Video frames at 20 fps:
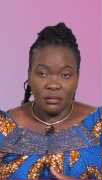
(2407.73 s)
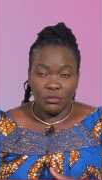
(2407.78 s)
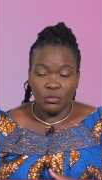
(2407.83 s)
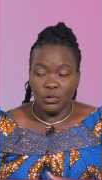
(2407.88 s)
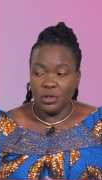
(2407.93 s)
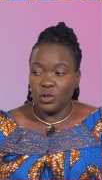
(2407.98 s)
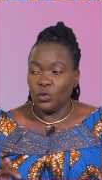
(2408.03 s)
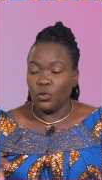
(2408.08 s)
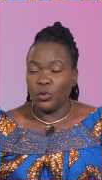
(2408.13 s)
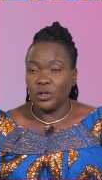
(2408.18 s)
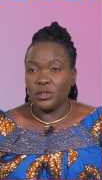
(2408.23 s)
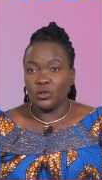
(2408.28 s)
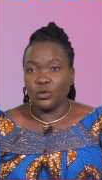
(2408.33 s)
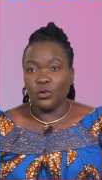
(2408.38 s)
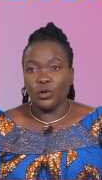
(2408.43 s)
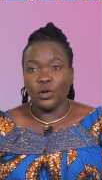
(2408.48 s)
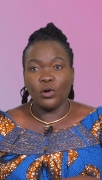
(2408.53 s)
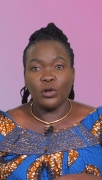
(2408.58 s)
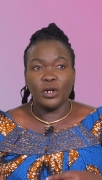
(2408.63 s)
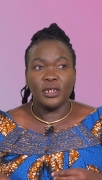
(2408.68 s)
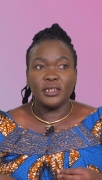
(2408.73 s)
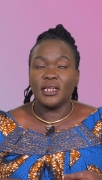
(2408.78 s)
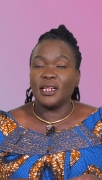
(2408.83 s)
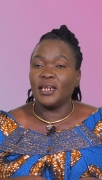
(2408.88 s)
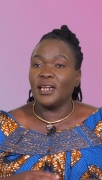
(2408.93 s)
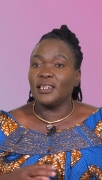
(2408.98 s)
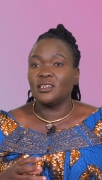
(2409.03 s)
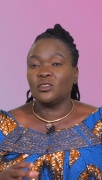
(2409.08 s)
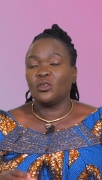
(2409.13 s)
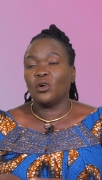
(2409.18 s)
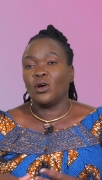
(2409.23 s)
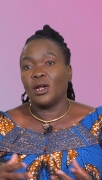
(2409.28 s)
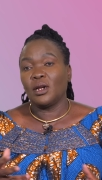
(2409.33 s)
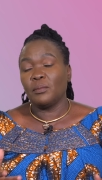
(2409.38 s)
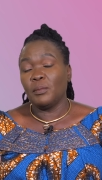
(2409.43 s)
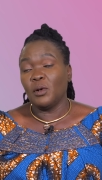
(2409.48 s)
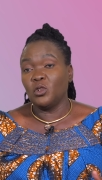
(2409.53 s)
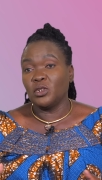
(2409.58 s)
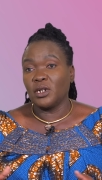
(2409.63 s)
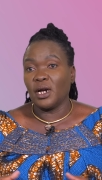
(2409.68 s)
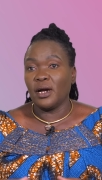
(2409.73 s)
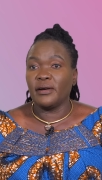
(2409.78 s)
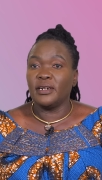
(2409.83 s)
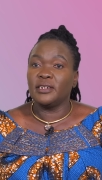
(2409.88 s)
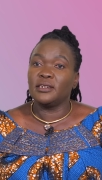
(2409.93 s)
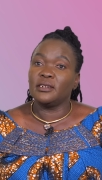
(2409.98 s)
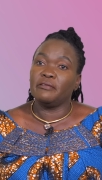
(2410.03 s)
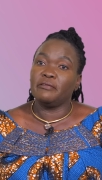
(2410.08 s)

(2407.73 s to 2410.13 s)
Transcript: We know what's going on as like, let's talk about current